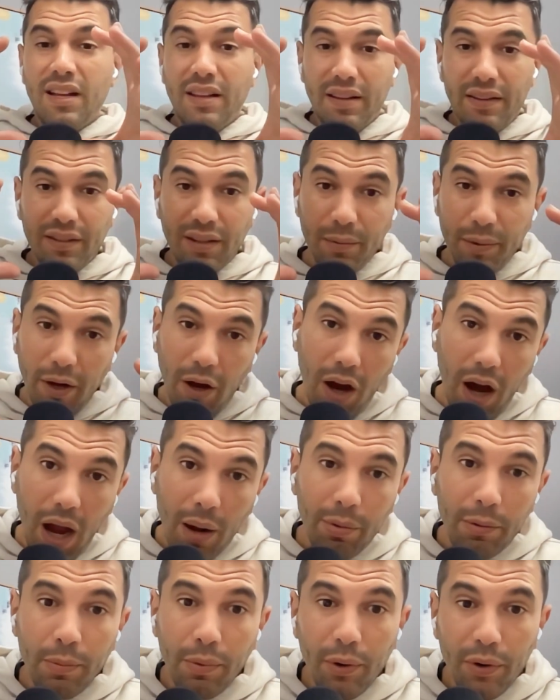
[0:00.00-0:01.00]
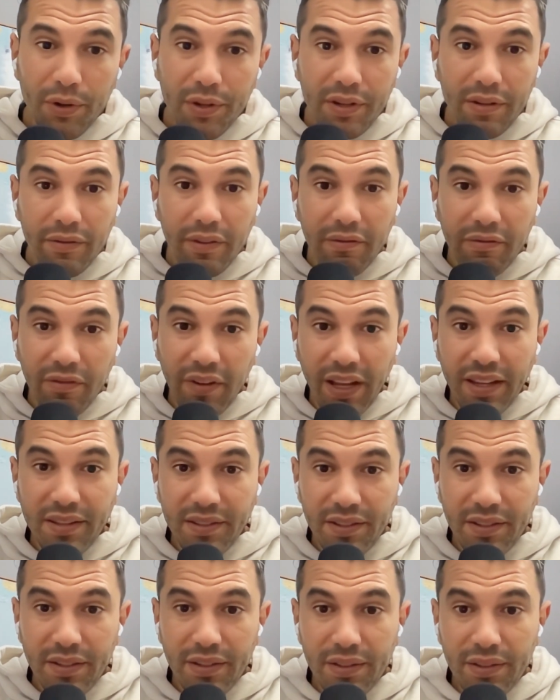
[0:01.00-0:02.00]
there's going to be a high proportion of
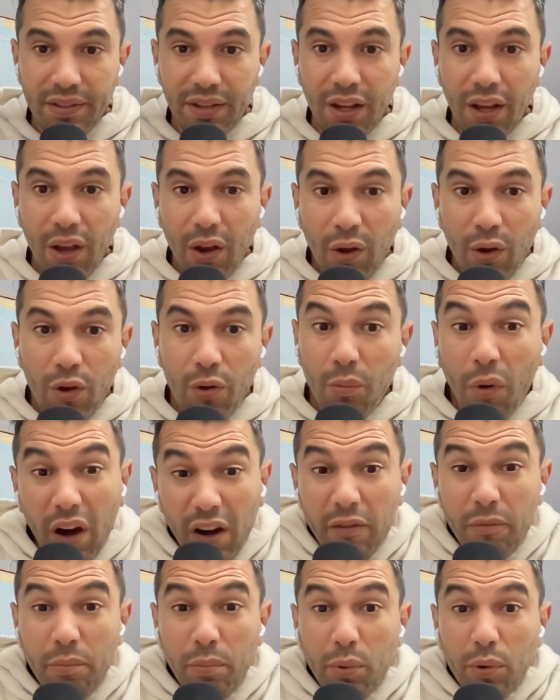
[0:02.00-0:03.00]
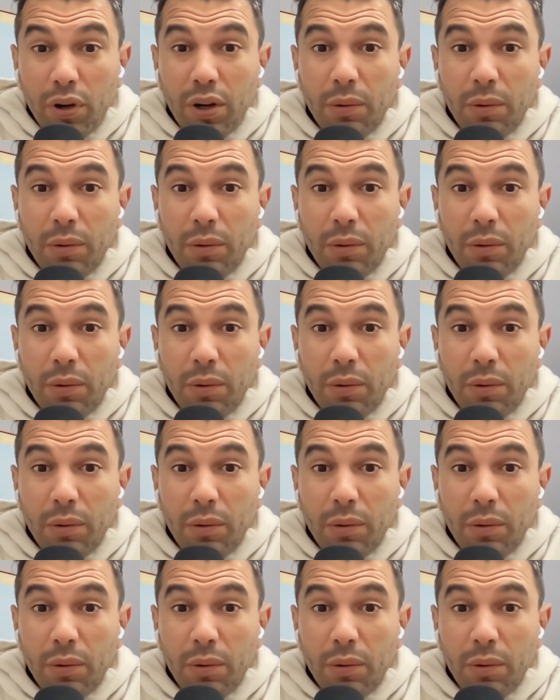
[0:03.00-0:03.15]
investors who might have bought a